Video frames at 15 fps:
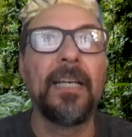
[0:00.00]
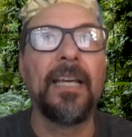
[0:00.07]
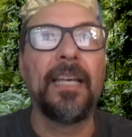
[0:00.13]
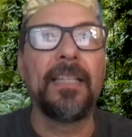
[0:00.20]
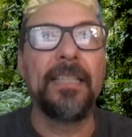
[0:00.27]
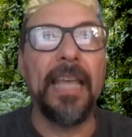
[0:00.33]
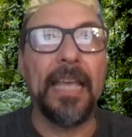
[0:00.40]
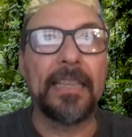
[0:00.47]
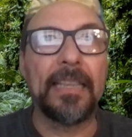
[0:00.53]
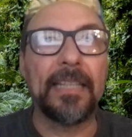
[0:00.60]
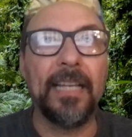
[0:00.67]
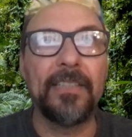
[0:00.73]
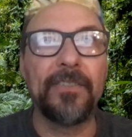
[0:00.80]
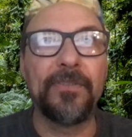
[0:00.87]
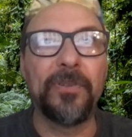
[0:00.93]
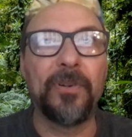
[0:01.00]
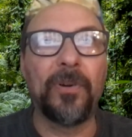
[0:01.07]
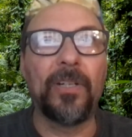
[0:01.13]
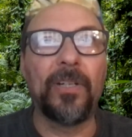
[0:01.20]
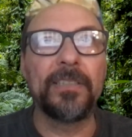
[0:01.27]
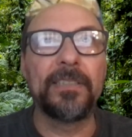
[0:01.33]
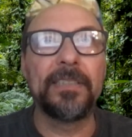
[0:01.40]
The Atlantic
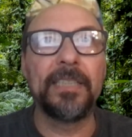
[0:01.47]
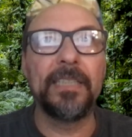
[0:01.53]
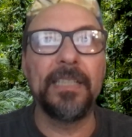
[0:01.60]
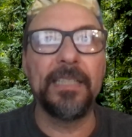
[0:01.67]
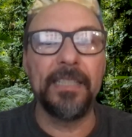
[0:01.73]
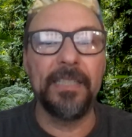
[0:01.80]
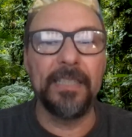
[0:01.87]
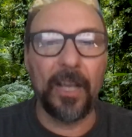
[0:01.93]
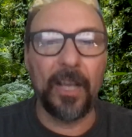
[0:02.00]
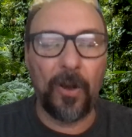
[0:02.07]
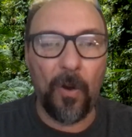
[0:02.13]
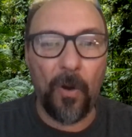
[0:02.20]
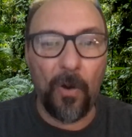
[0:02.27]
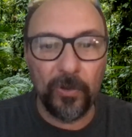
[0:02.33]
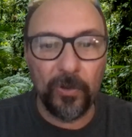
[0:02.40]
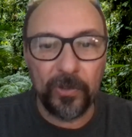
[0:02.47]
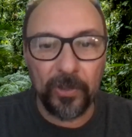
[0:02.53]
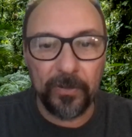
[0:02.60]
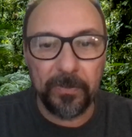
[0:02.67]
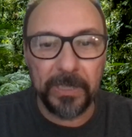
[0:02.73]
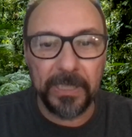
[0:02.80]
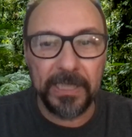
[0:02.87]
Forest is in the coast
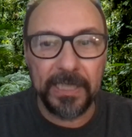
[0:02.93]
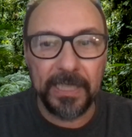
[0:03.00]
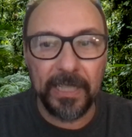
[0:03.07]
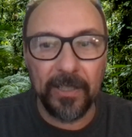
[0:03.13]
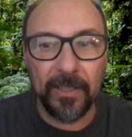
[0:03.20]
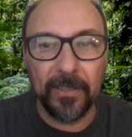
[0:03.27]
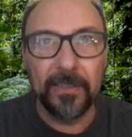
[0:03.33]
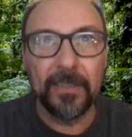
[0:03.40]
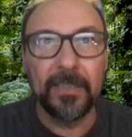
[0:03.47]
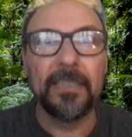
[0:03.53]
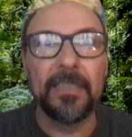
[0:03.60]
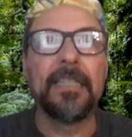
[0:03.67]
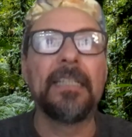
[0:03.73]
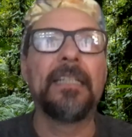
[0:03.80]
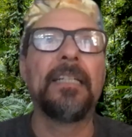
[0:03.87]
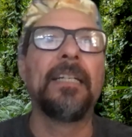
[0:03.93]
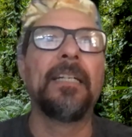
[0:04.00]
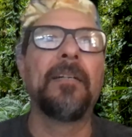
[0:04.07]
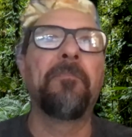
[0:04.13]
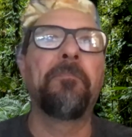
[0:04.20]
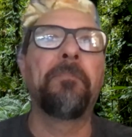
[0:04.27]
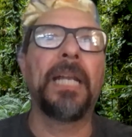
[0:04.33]
of Brazil,
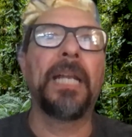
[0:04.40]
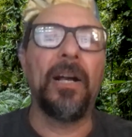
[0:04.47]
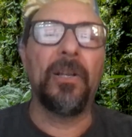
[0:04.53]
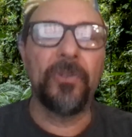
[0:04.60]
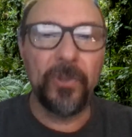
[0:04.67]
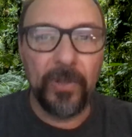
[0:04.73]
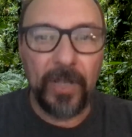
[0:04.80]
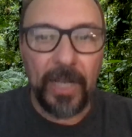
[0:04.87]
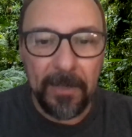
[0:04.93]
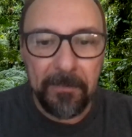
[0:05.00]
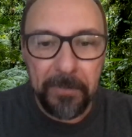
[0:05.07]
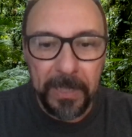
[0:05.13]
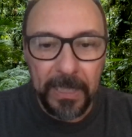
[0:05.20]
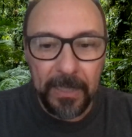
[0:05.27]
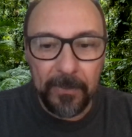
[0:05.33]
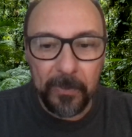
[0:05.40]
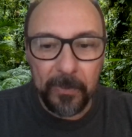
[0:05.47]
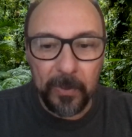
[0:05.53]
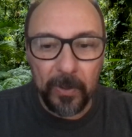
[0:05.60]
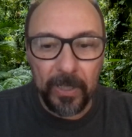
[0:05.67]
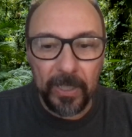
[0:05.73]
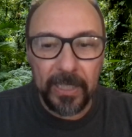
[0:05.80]
but also I've been
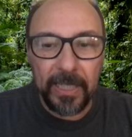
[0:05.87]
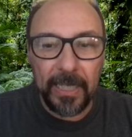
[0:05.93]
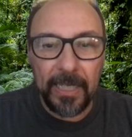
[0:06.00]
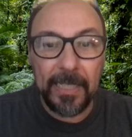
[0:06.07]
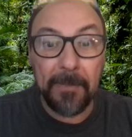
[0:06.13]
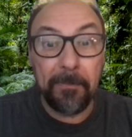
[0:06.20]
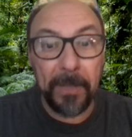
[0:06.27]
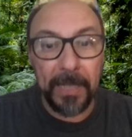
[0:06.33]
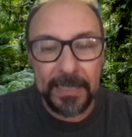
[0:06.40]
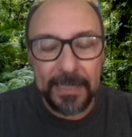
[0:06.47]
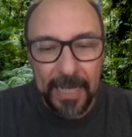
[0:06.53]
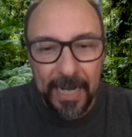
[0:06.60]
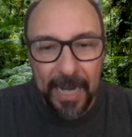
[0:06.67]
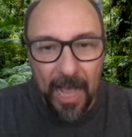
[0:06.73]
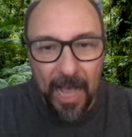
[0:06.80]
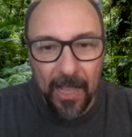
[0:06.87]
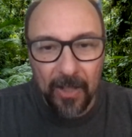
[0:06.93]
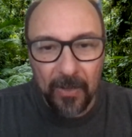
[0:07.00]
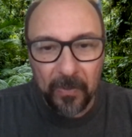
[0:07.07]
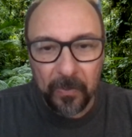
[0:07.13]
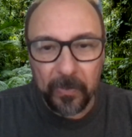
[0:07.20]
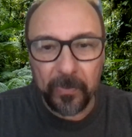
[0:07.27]
working in the
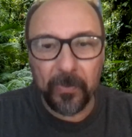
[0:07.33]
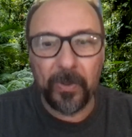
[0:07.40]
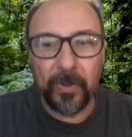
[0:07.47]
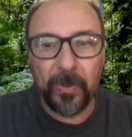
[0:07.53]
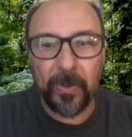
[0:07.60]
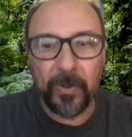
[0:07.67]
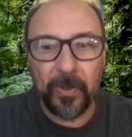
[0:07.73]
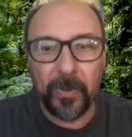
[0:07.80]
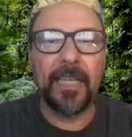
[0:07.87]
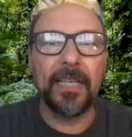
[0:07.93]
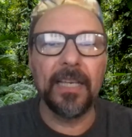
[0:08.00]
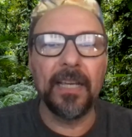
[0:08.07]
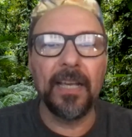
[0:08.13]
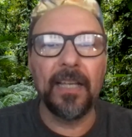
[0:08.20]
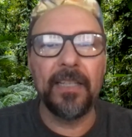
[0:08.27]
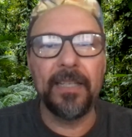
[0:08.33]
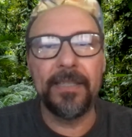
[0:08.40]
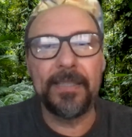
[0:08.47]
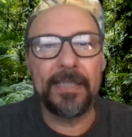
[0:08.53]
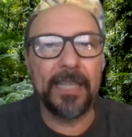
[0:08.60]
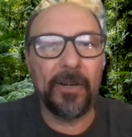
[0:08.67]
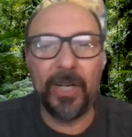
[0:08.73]
Pantanal, where it's like uh, the
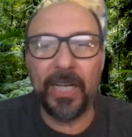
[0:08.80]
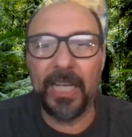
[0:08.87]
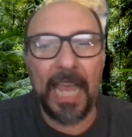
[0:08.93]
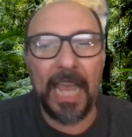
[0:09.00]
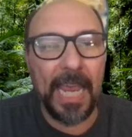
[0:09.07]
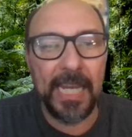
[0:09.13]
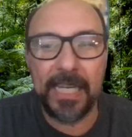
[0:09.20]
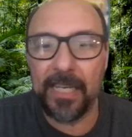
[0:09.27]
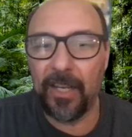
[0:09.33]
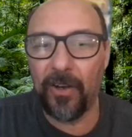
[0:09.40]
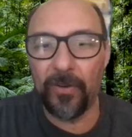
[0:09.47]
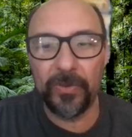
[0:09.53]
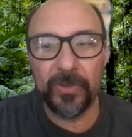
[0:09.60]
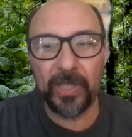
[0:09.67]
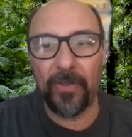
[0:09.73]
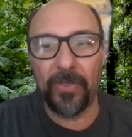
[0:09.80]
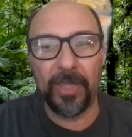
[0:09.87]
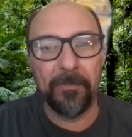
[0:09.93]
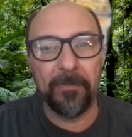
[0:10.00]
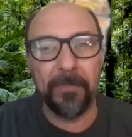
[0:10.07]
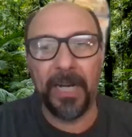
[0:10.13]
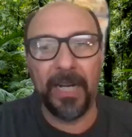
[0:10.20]
Serengeti of South
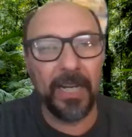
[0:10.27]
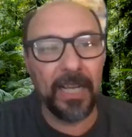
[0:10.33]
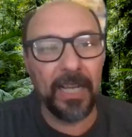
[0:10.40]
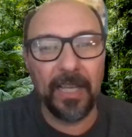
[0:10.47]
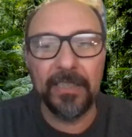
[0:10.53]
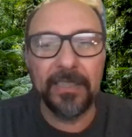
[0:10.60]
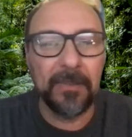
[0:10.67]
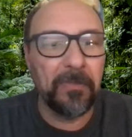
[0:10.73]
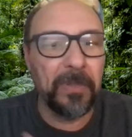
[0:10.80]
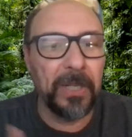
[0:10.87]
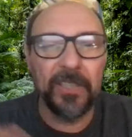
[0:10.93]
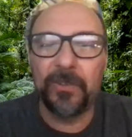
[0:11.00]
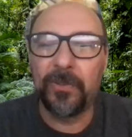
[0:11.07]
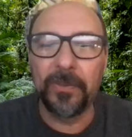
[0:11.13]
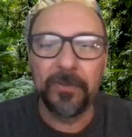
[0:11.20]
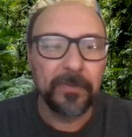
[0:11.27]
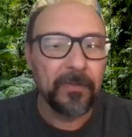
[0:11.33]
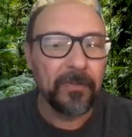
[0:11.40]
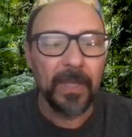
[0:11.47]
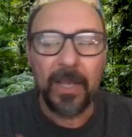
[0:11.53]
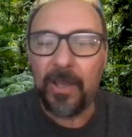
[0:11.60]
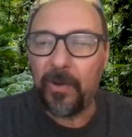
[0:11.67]
America. It's a place
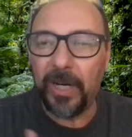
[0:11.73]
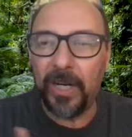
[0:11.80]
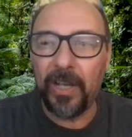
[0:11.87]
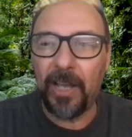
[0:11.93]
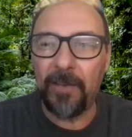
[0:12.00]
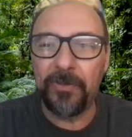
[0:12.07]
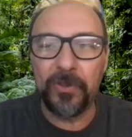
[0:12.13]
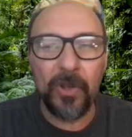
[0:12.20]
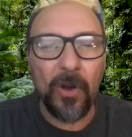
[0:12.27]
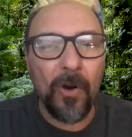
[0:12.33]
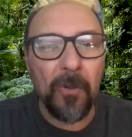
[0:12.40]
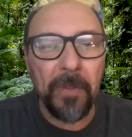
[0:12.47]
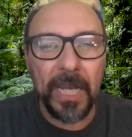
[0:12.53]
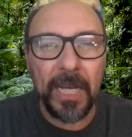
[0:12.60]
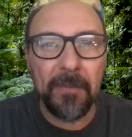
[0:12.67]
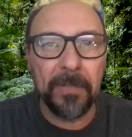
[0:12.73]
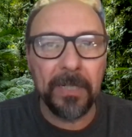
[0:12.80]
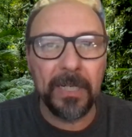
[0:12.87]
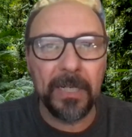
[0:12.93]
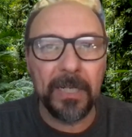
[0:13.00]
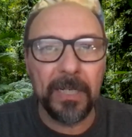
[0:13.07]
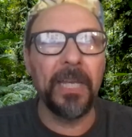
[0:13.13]
where you have so many
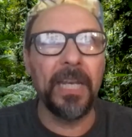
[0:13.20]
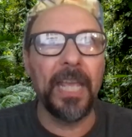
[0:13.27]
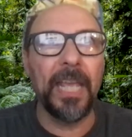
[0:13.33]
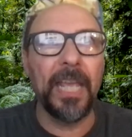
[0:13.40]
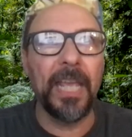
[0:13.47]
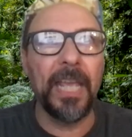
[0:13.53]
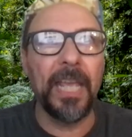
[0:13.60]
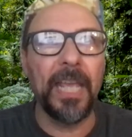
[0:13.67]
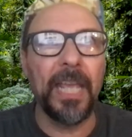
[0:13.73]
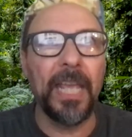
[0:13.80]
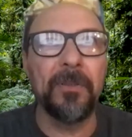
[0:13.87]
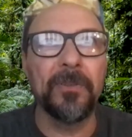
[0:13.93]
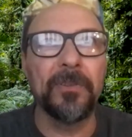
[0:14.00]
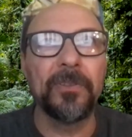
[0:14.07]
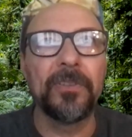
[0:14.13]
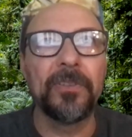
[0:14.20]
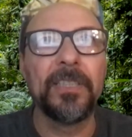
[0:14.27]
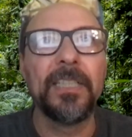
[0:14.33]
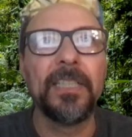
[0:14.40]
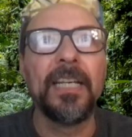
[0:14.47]
birds, so many animals.